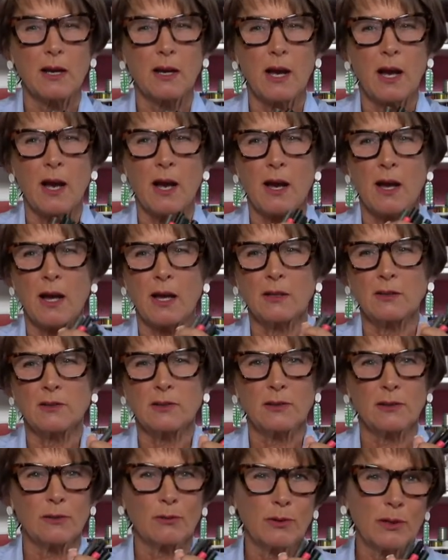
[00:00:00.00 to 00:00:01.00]
uh,
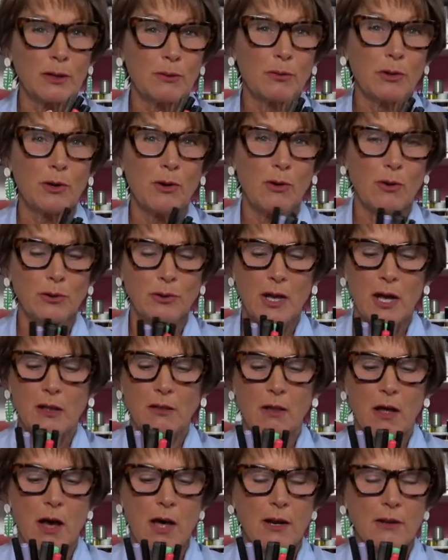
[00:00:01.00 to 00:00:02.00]
and it, it would hold a
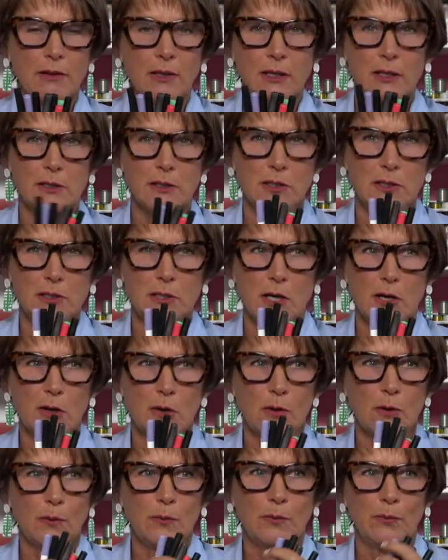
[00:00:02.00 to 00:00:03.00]
lot of these.
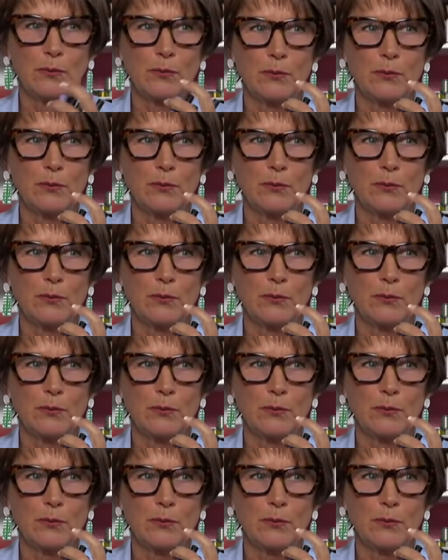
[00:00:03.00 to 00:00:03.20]
So,